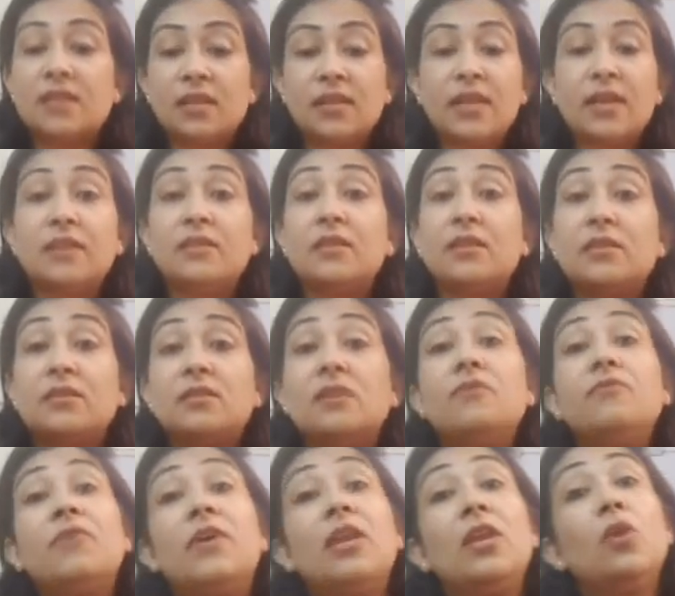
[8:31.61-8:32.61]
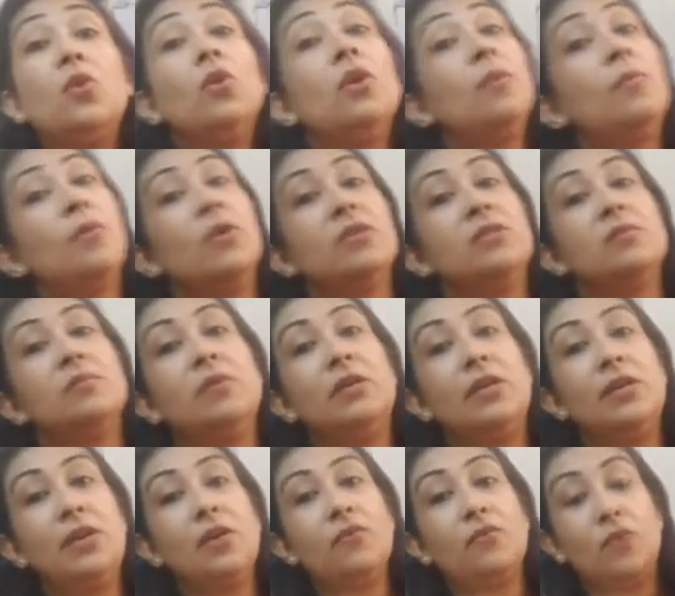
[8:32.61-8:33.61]
There's a very good
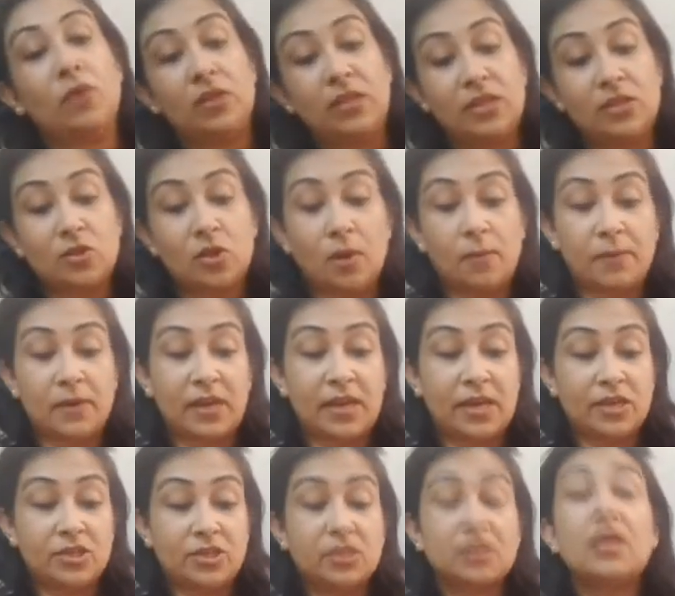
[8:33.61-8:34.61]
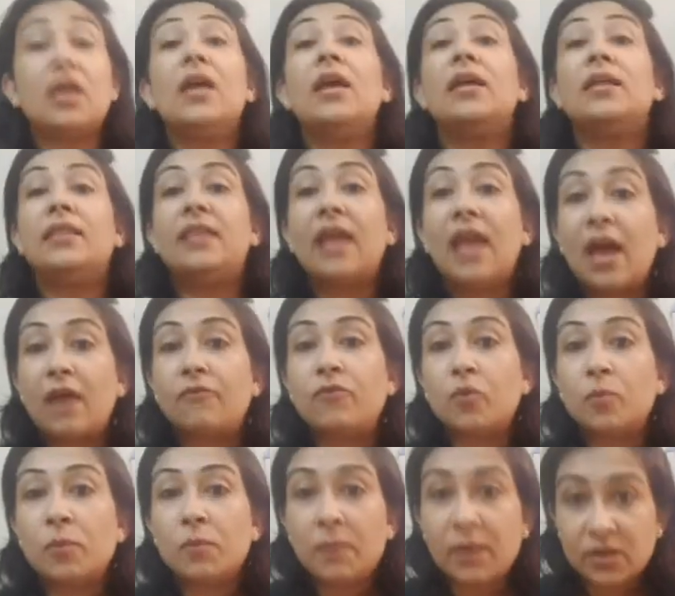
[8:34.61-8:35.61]
possibility of all these complications. They have
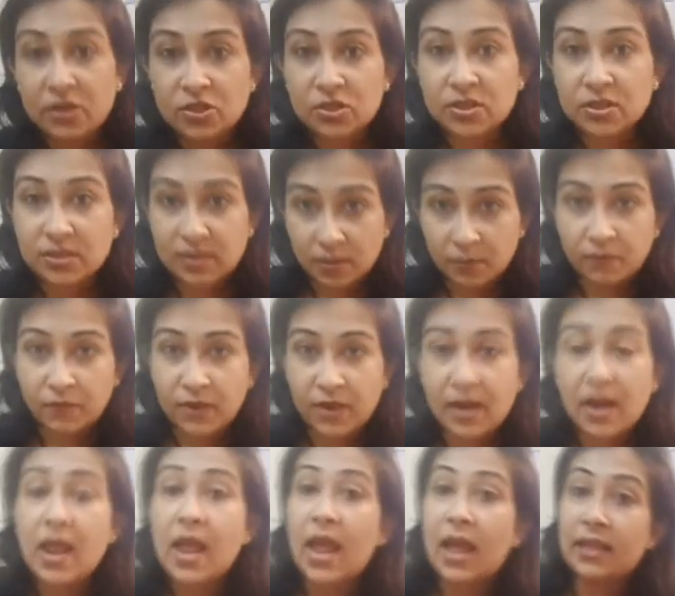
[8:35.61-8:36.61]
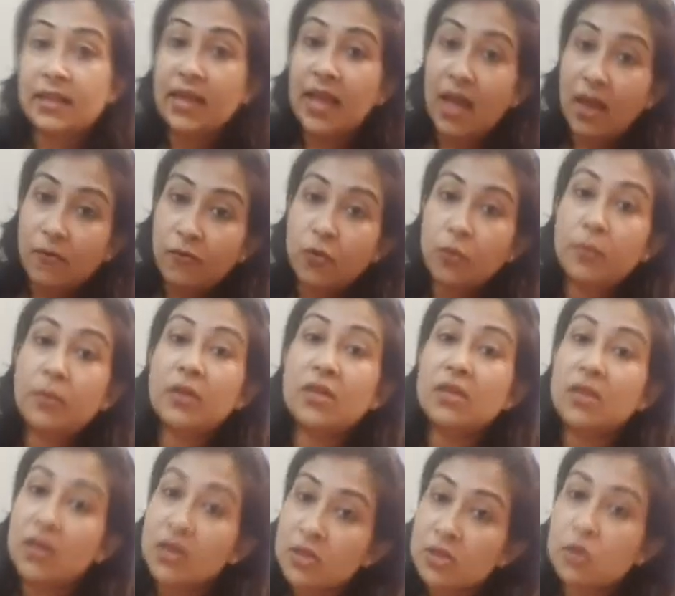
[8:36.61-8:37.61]
to be mentioned somewhere, and they have to be
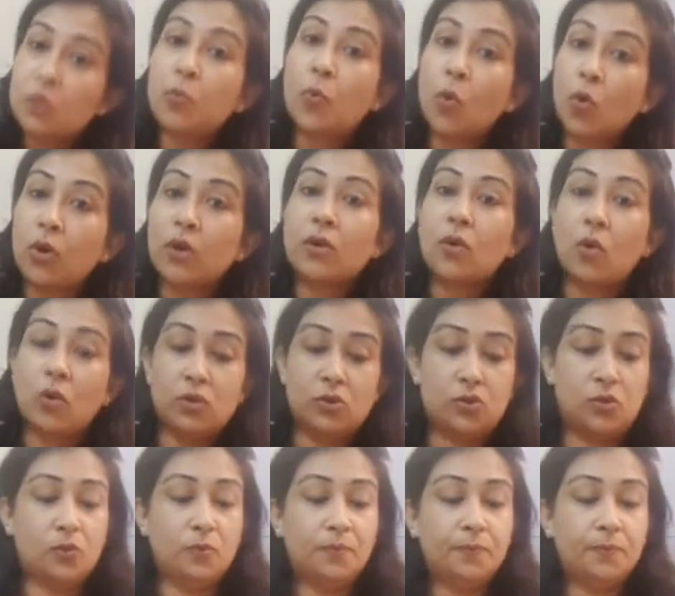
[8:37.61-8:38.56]
spoken also.